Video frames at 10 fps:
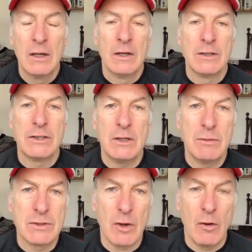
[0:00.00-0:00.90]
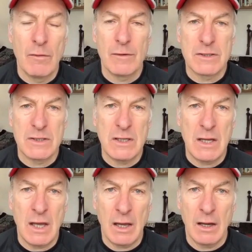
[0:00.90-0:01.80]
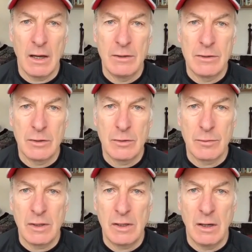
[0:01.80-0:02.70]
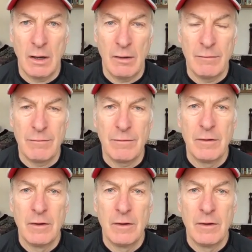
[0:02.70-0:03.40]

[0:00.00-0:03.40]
She was overseeing a degree of